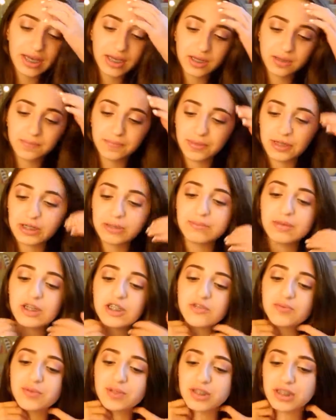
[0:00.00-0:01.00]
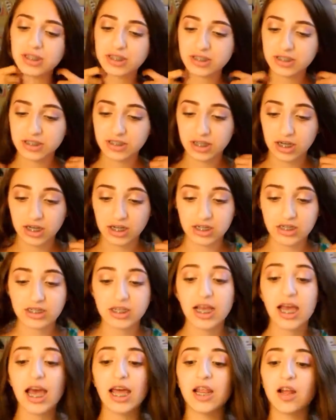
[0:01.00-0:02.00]
And pretty much what this
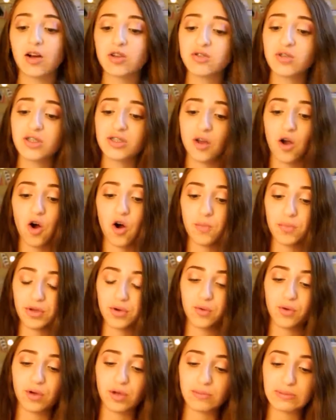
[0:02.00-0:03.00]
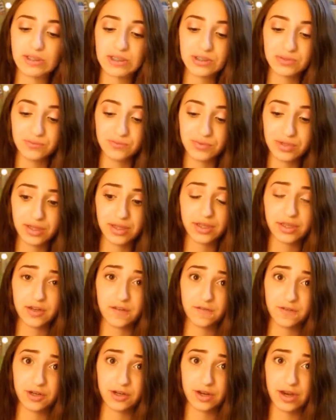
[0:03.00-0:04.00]
does, and it also has almond oil, which is really
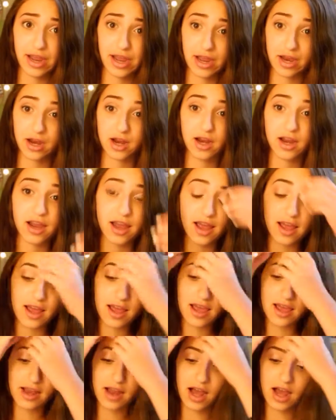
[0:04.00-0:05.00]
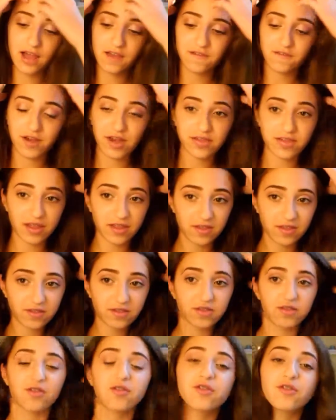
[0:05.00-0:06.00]
good for your hair. And I find that
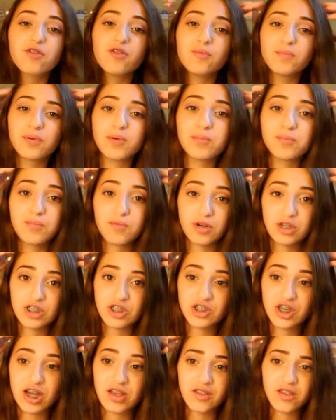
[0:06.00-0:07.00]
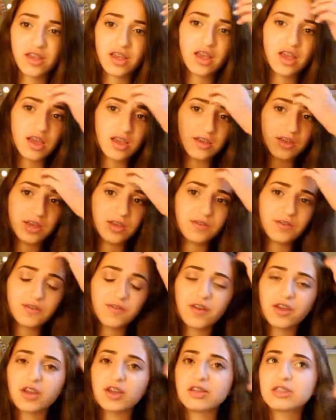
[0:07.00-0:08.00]
this is super moisturizing, even
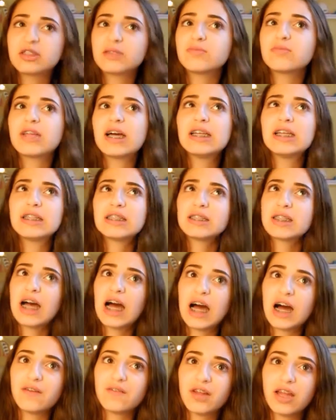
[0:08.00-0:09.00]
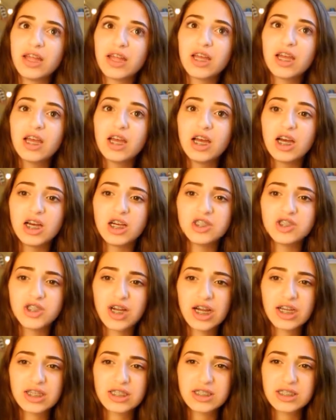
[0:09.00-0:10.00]
if like you're someone that doesn't have like a
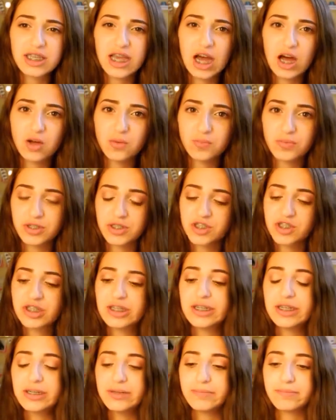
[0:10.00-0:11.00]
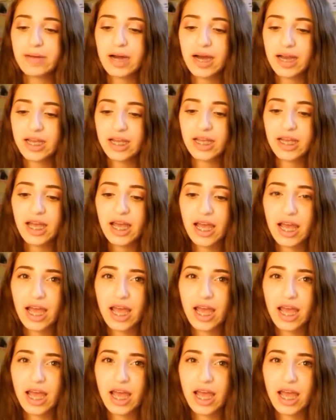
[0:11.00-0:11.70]
dry scalp, which my